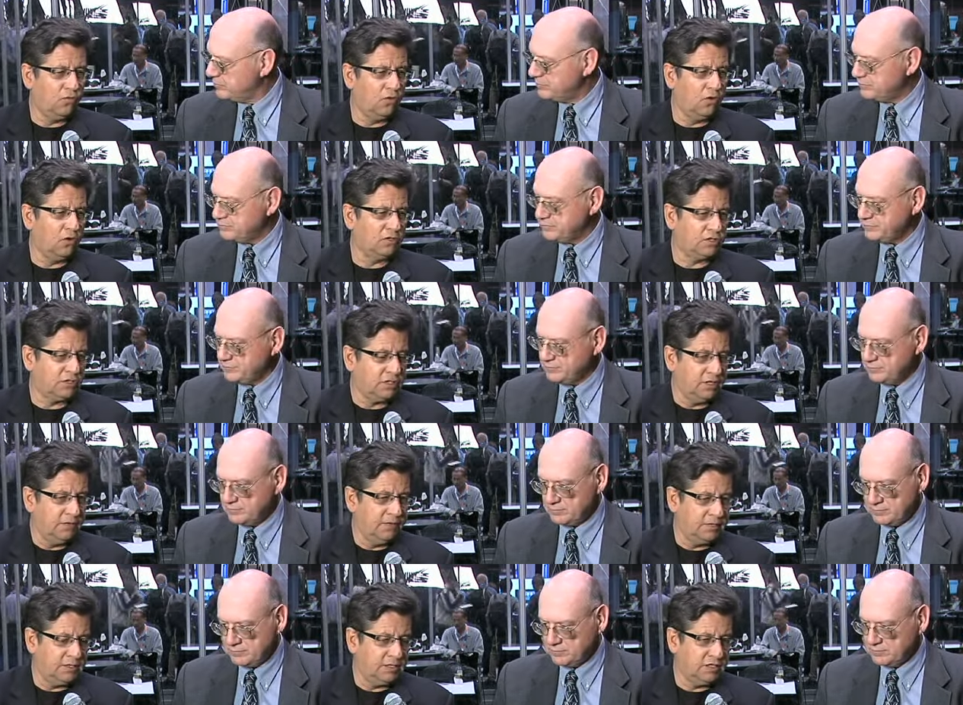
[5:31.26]
Speaker 1: for
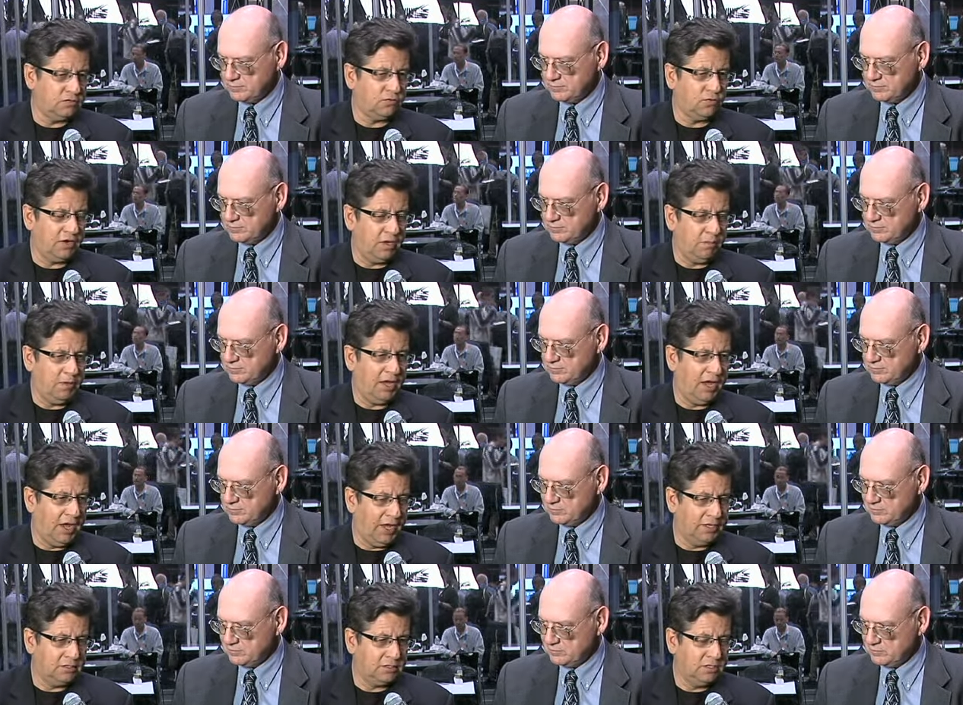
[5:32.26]
services, for
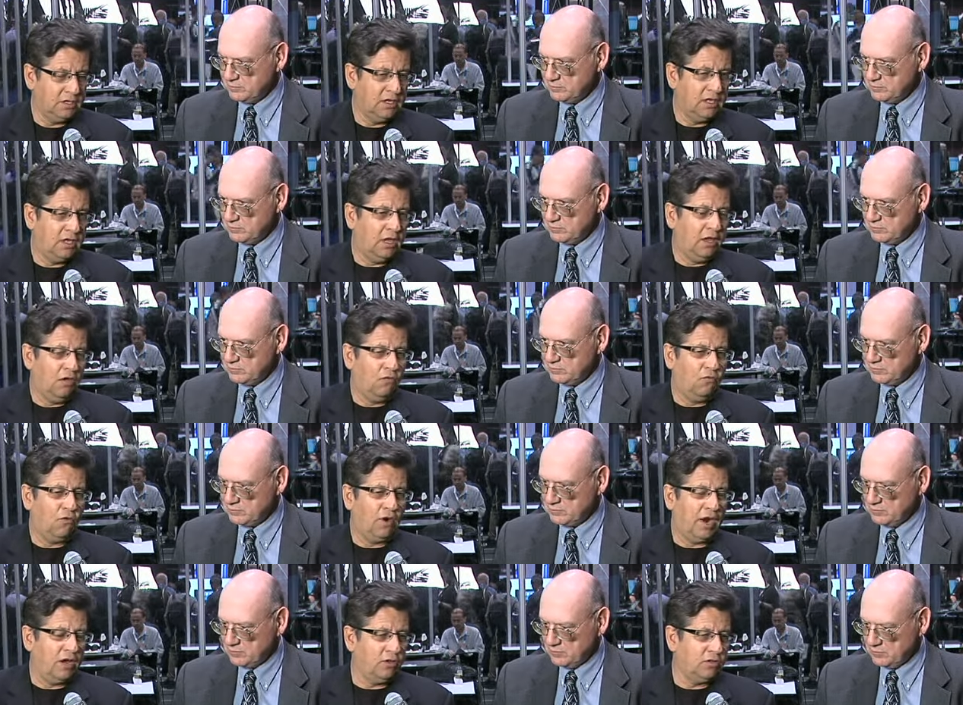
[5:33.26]
APIs,
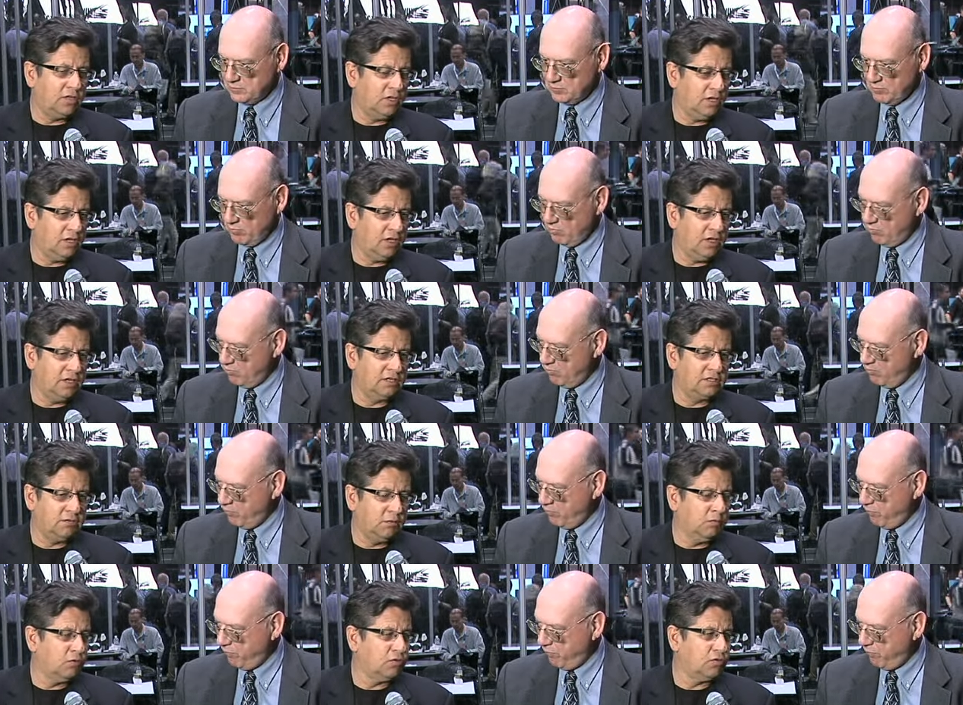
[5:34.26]
for IoT, it's
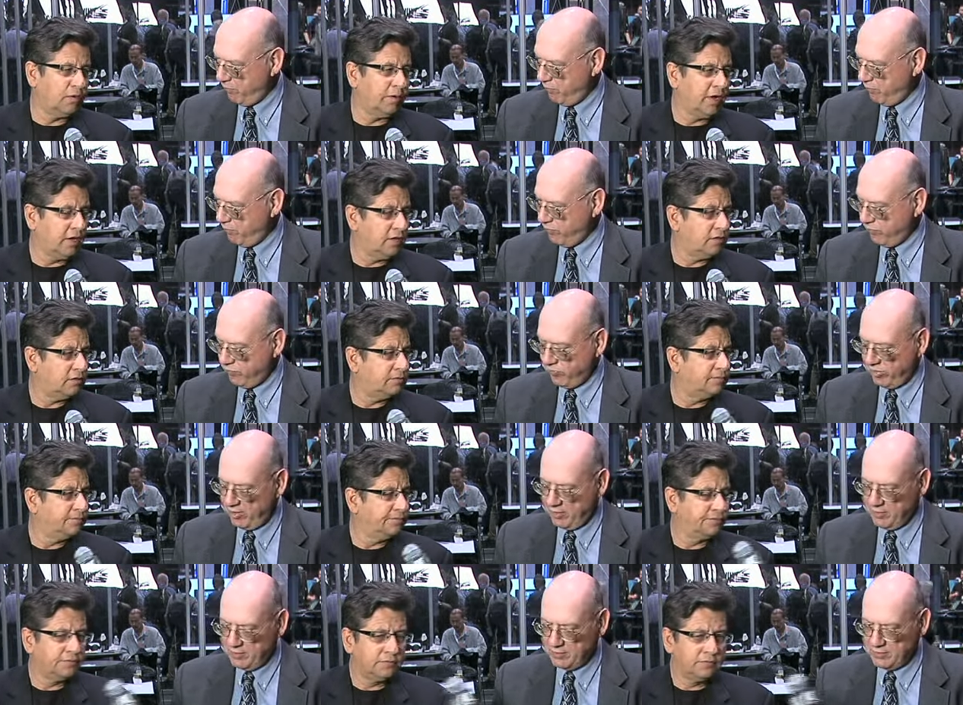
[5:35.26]
even more dramatic
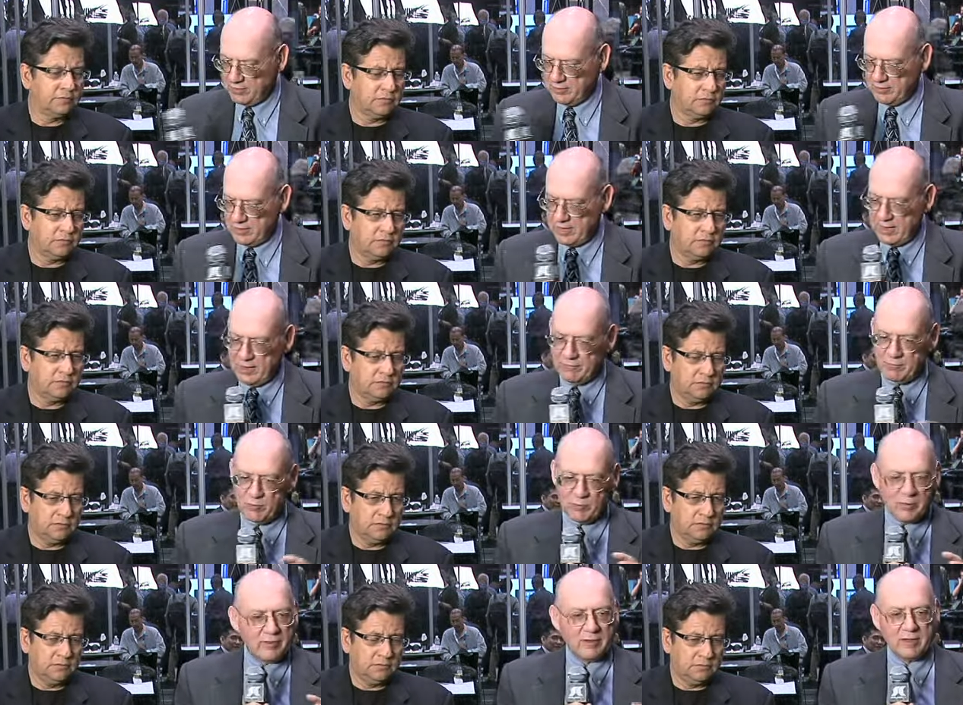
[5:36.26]
Speaker 2: the high level
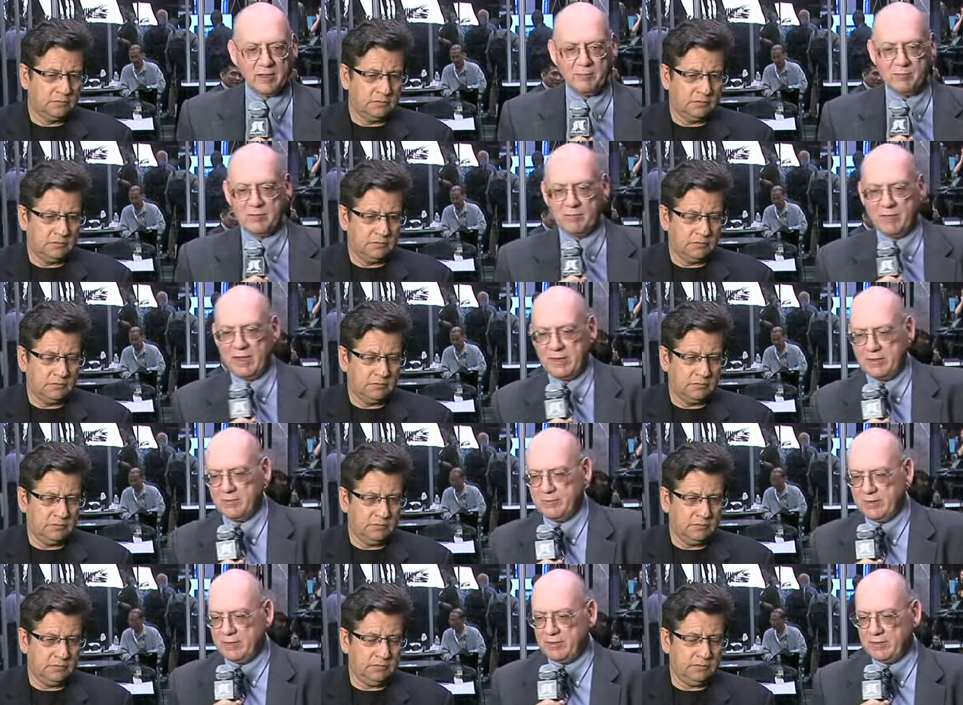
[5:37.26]
word that comes to mind to
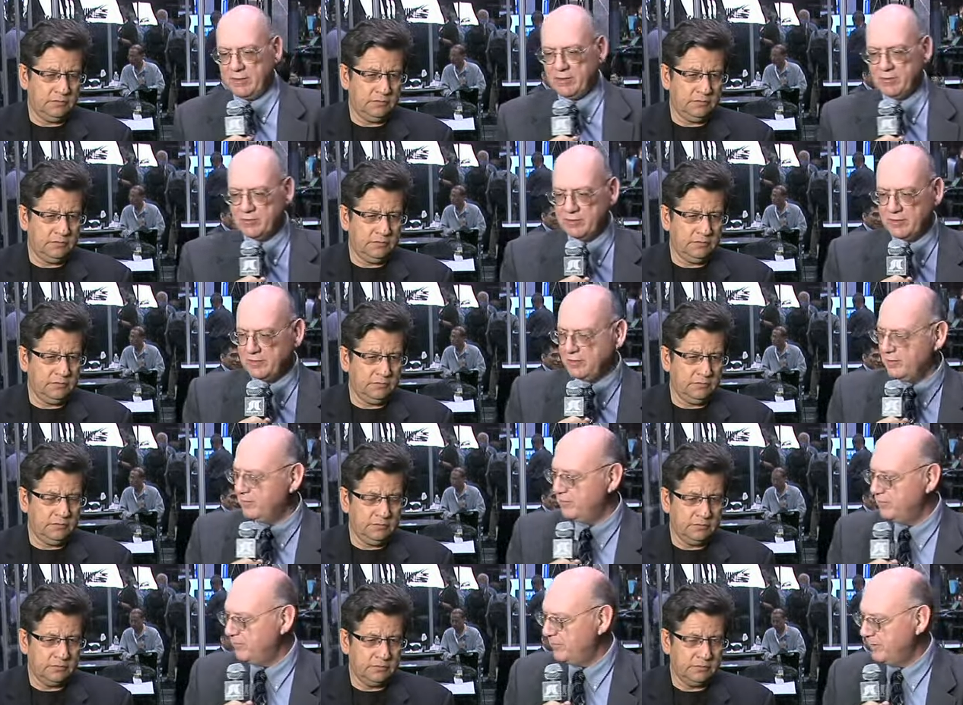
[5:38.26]
me is
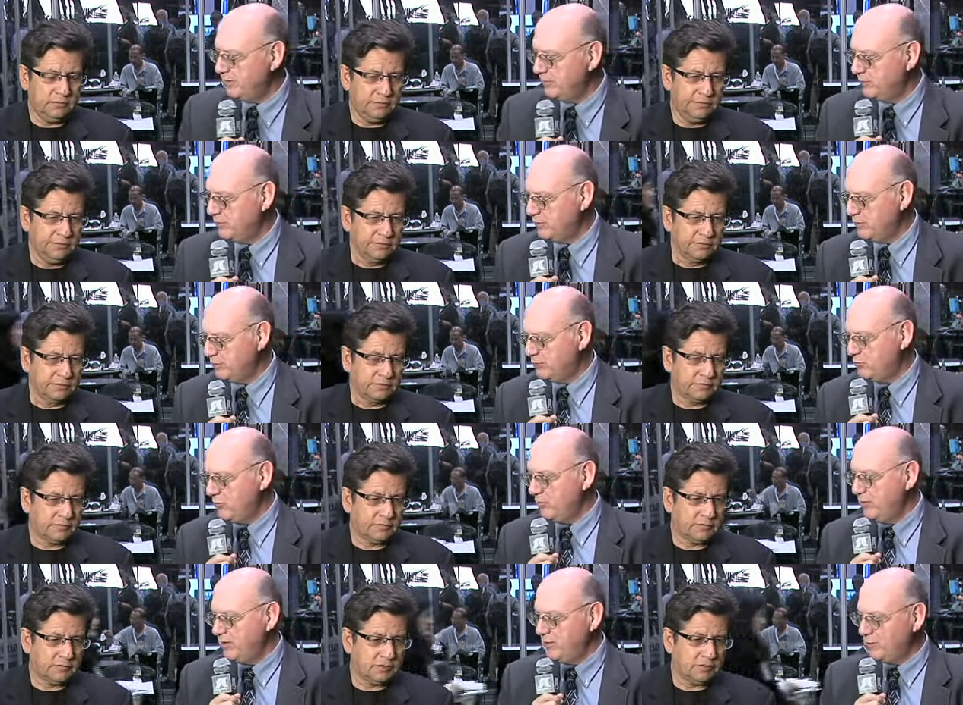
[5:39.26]
ecosystem, but with
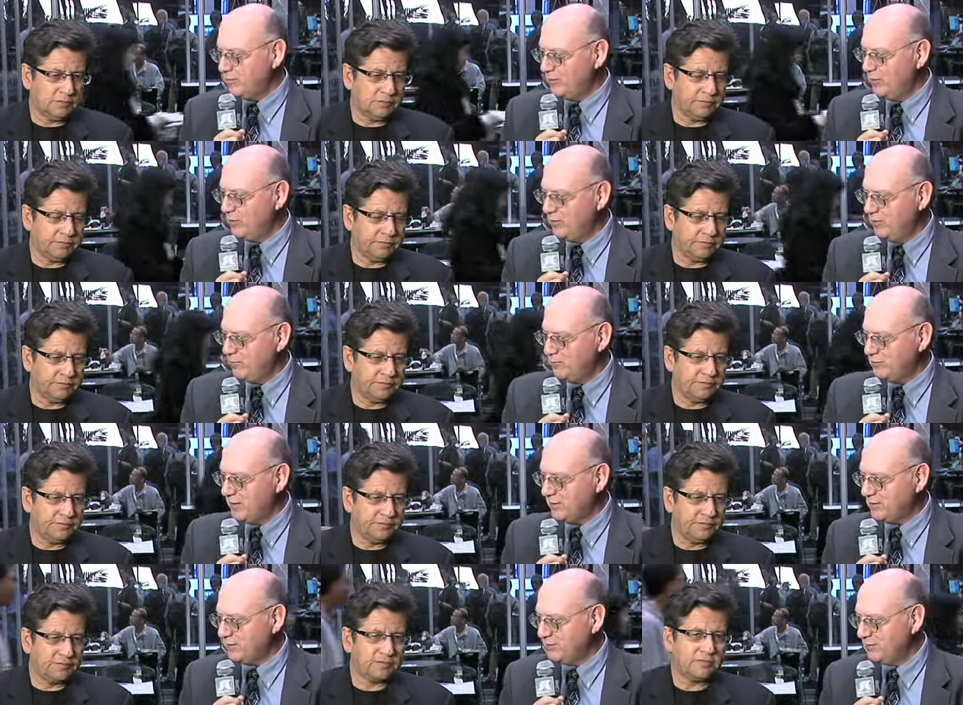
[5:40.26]
tremendous low level
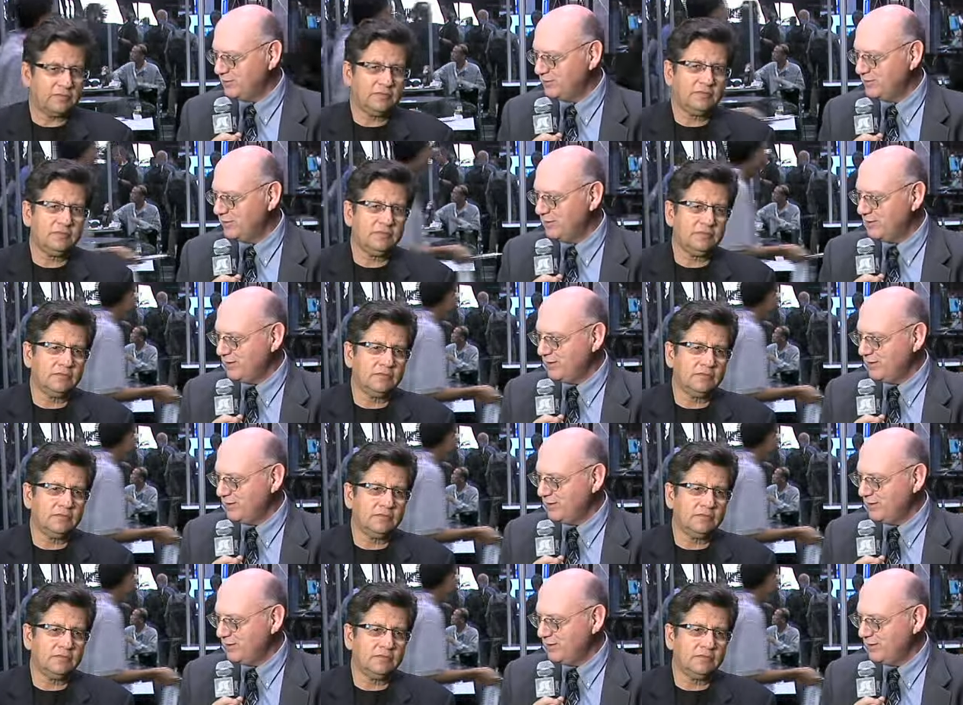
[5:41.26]
technical